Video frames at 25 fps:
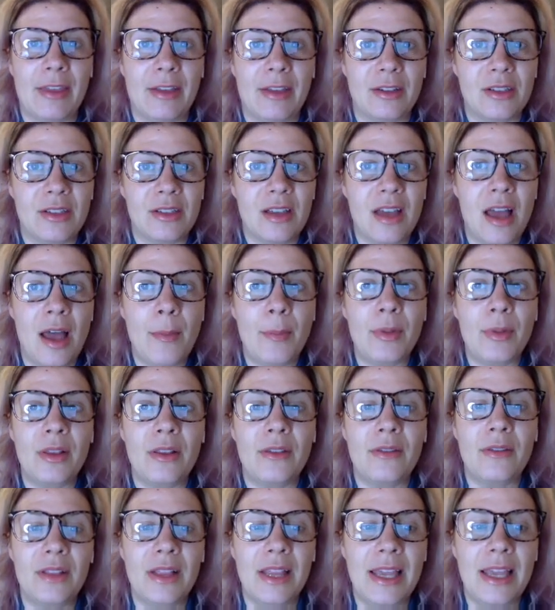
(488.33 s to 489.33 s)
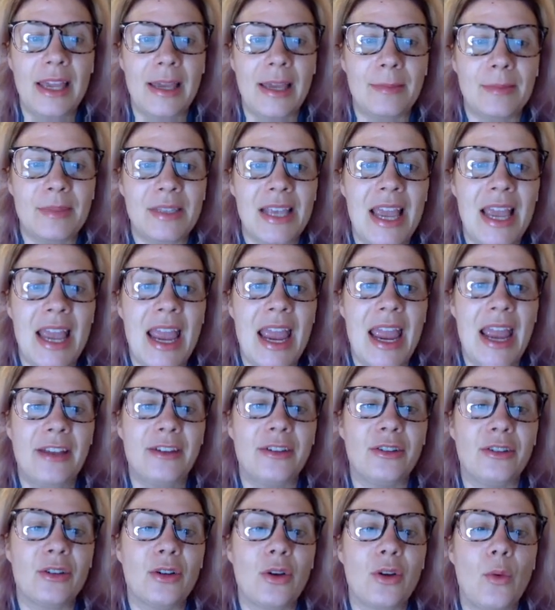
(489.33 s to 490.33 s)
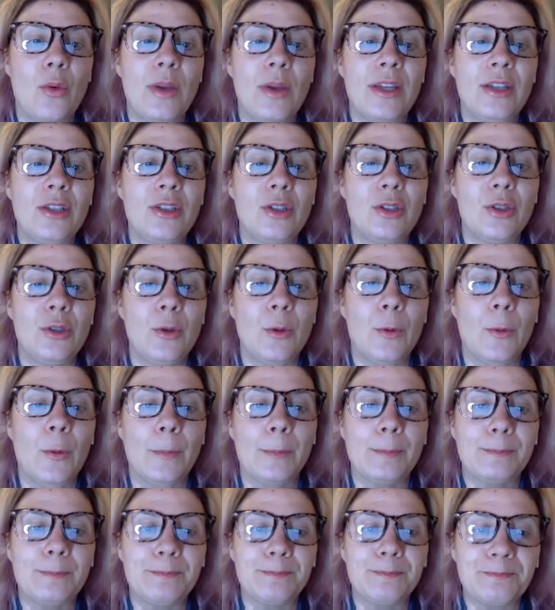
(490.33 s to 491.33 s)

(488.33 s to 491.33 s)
There's a couple of claims, and you're going to